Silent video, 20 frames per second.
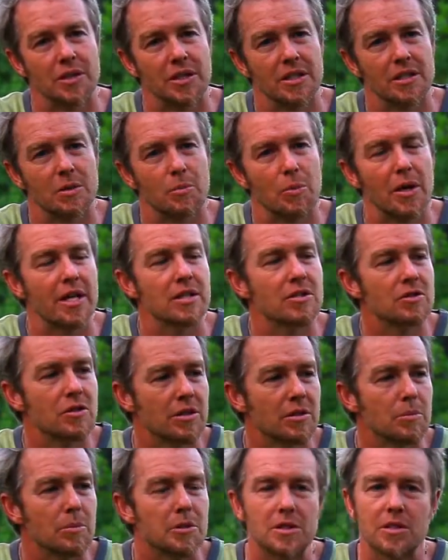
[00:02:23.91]
It depends
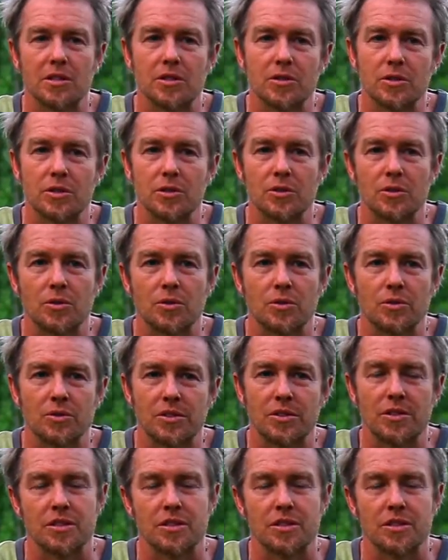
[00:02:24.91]
on the materials,